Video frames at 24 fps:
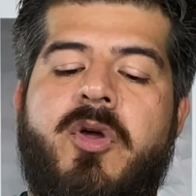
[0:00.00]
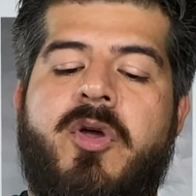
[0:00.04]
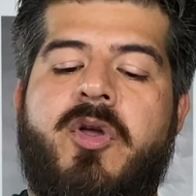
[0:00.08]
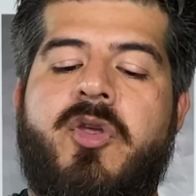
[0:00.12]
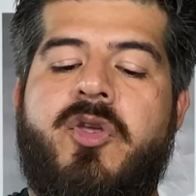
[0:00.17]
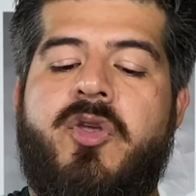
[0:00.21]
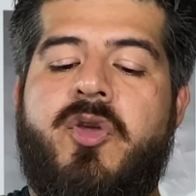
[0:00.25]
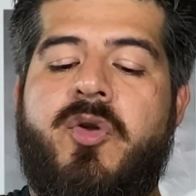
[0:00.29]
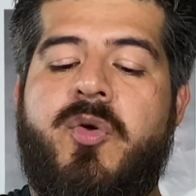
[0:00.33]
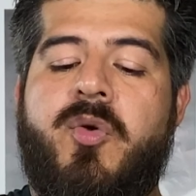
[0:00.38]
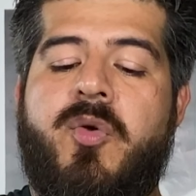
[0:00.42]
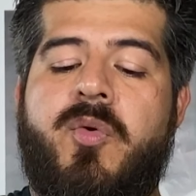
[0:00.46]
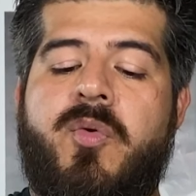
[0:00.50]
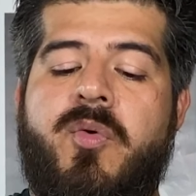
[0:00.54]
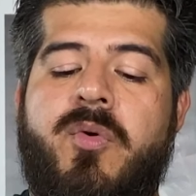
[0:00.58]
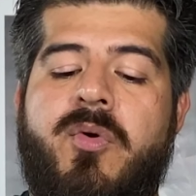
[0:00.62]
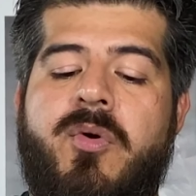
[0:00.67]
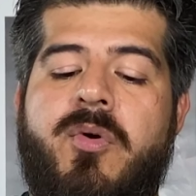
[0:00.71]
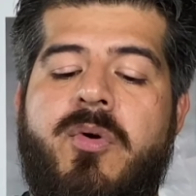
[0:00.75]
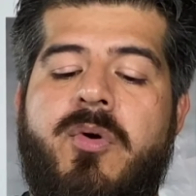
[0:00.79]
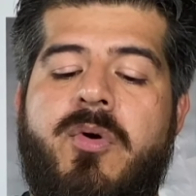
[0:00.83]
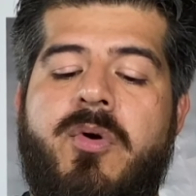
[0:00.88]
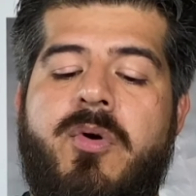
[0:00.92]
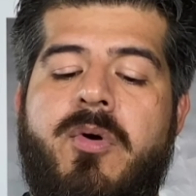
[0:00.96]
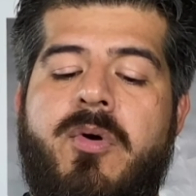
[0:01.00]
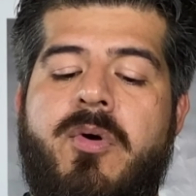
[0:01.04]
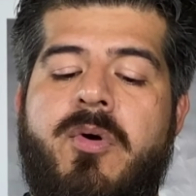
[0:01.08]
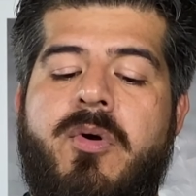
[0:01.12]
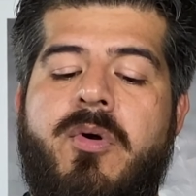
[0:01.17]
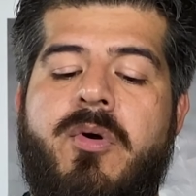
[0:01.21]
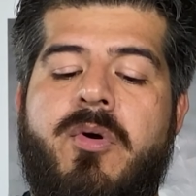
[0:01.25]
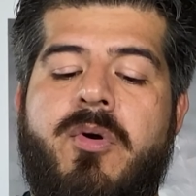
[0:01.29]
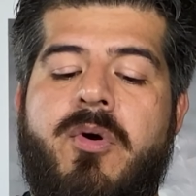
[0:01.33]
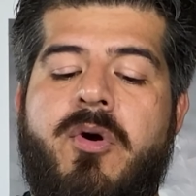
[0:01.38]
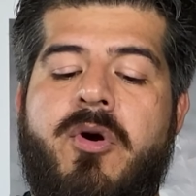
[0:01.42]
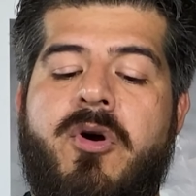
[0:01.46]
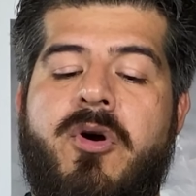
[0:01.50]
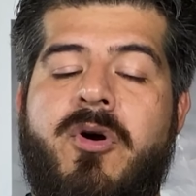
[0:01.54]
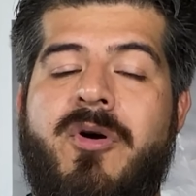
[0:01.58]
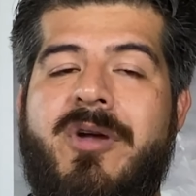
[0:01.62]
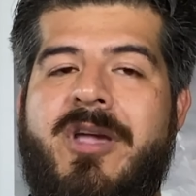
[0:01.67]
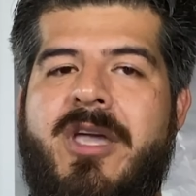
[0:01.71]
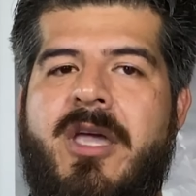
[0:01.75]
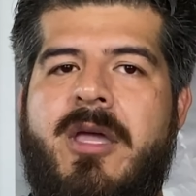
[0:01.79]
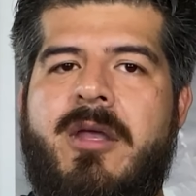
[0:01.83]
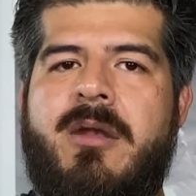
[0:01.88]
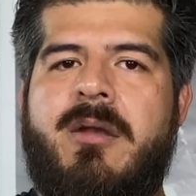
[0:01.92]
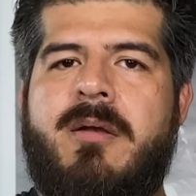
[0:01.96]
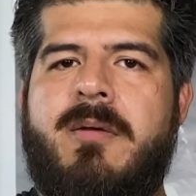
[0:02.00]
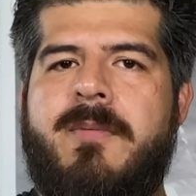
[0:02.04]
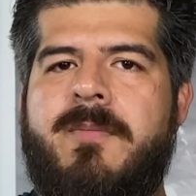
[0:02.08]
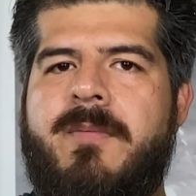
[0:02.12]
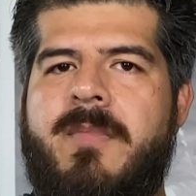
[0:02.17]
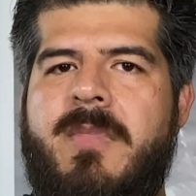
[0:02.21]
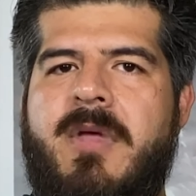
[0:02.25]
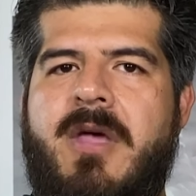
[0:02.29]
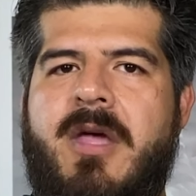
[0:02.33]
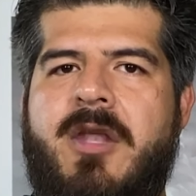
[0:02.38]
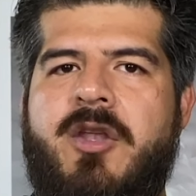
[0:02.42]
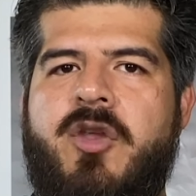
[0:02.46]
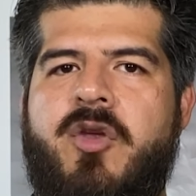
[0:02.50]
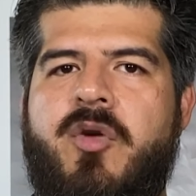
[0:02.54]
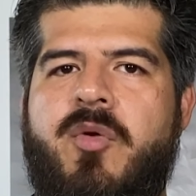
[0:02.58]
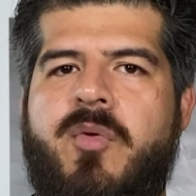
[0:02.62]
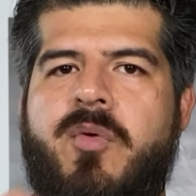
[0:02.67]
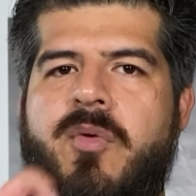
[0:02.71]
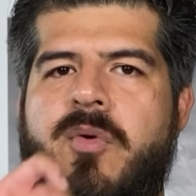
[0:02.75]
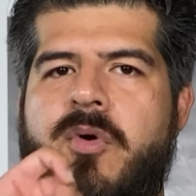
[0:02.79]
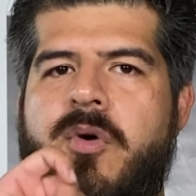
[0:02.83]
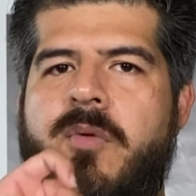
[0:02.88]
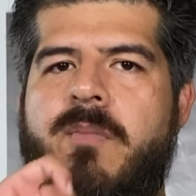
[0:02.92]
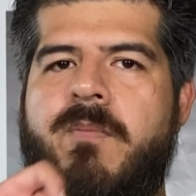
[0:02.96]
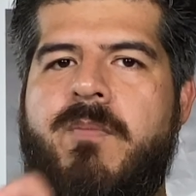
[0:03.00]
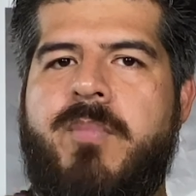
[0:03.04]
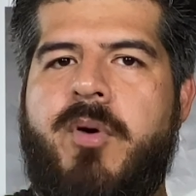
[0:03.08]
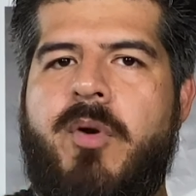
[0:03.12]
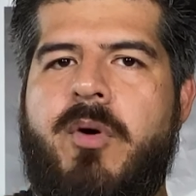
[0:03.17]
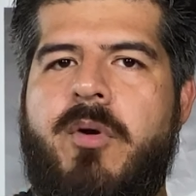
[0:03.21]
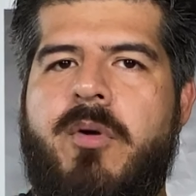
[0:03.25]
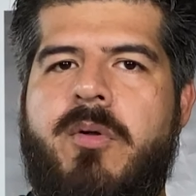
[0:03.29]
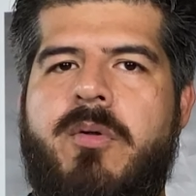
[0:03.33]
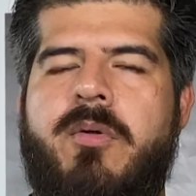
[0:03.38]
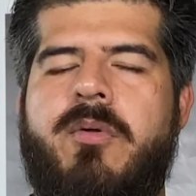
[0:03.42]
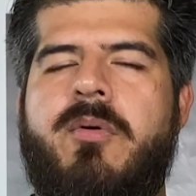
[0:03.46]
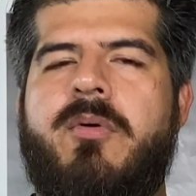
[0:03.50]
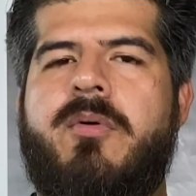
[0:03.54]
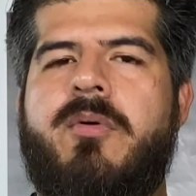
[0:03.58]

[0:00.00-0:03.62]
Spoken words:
You hook in and you pull